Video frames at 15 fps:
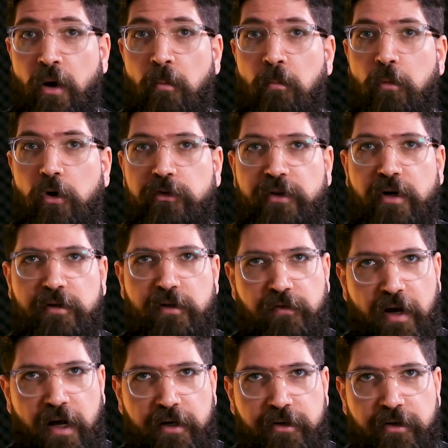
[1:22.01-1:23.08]
Most of the
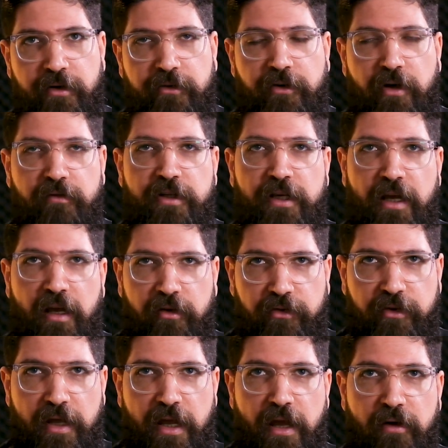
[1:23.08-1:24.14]
fighters of the
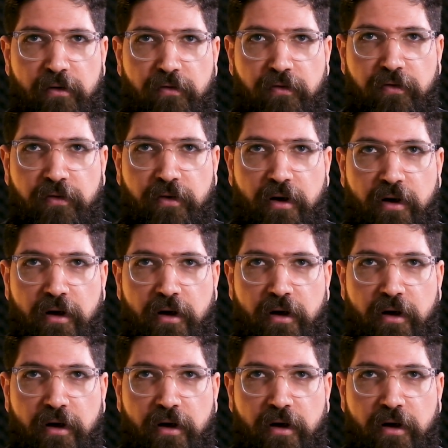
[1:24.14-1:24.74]
SDF